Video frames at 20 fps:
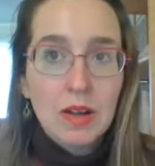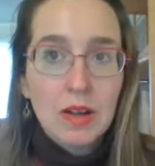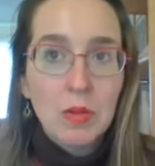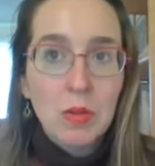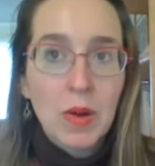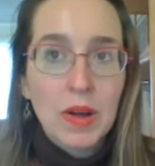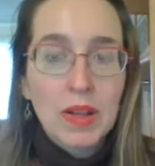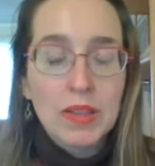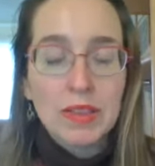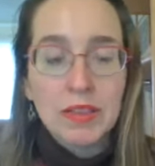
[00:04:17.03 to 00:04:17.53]

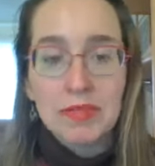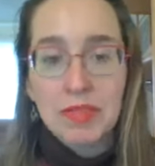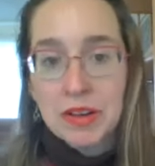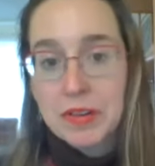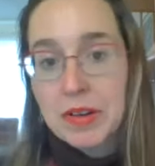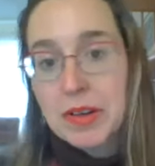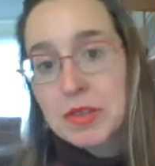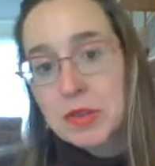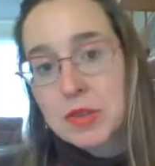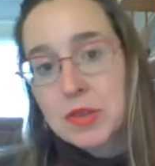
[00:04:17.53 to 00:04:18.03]
what the
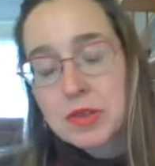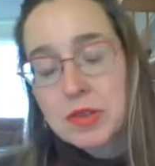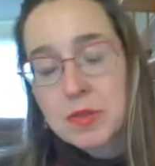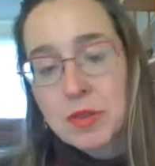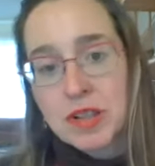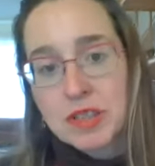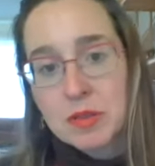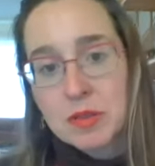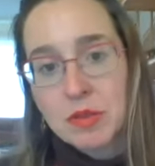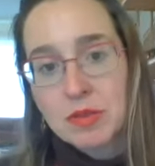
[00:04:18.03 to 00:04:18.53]
fundraiser is
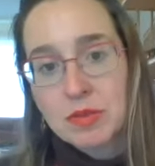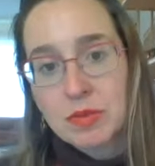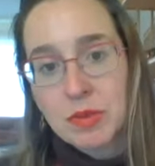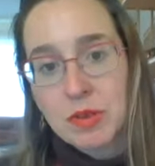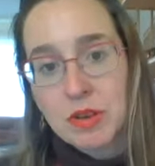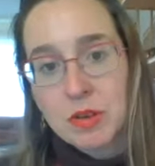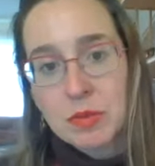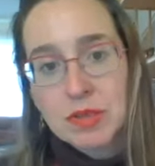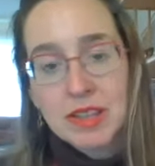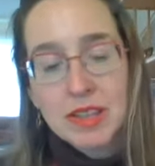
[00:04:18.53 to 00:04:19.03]
responsible
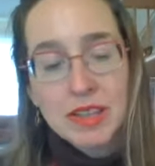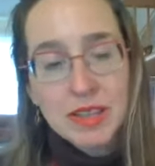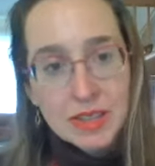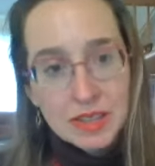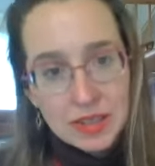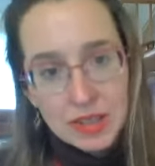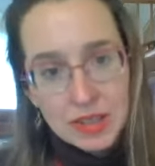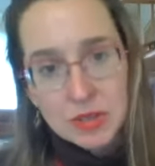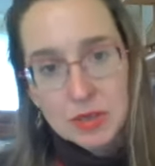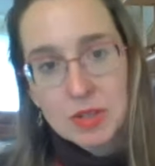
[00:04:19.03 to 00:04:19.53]
for, what the
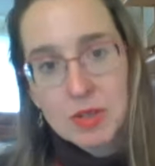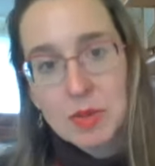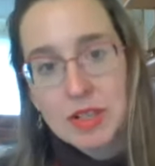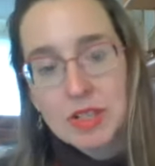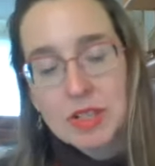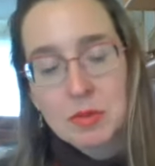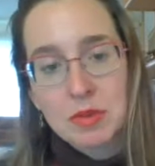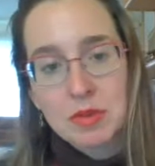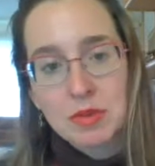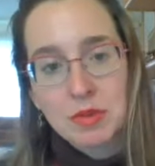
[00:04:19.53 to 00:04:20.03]
ED is
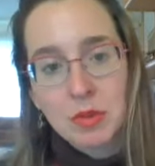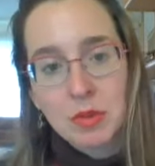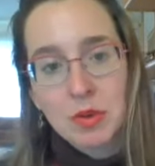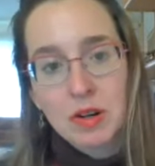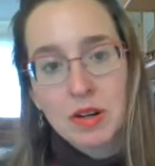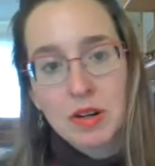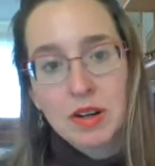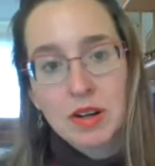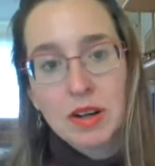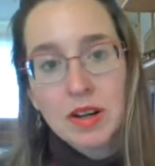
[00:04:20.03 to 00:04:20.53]
responsible
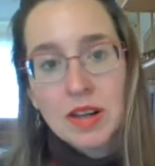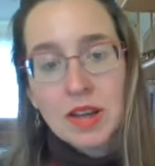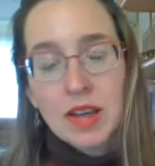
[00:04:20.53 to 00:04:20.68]
for.